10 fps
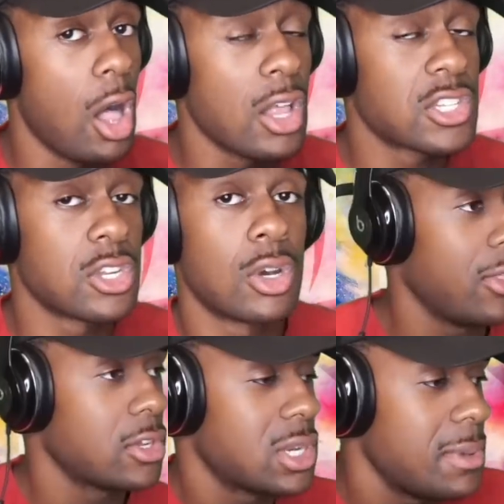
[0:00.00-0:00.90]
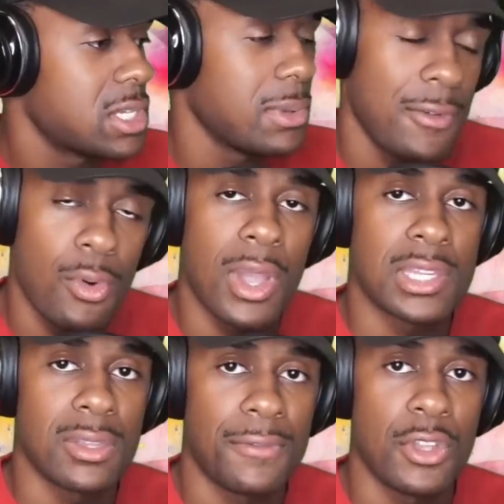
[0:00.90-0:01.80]
Also, there's gonna be some giveaways
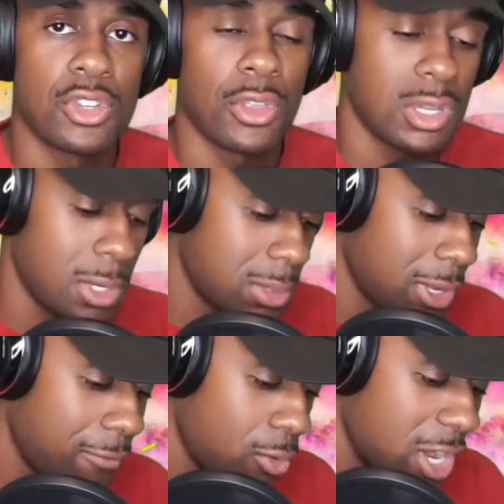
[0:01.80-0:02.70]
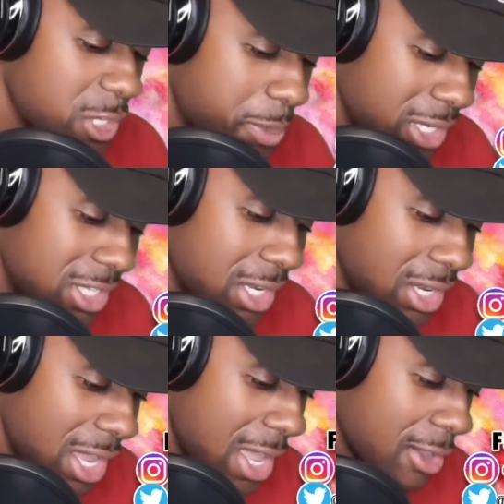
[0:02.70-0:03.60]
in the future. There's gonna be some giveaways, but
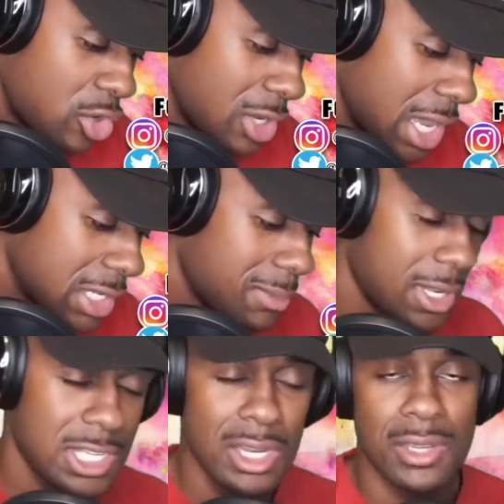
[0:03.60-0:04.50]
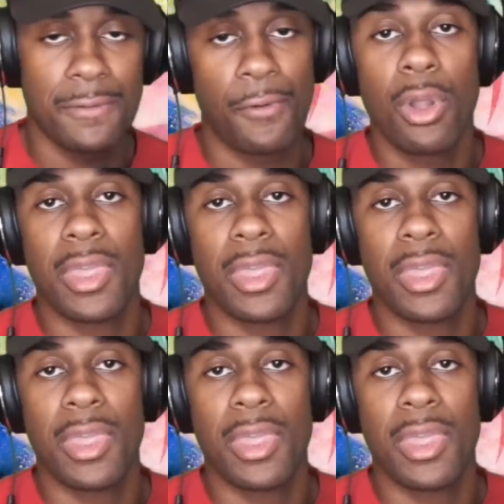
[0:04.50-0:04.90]
to create some incentive for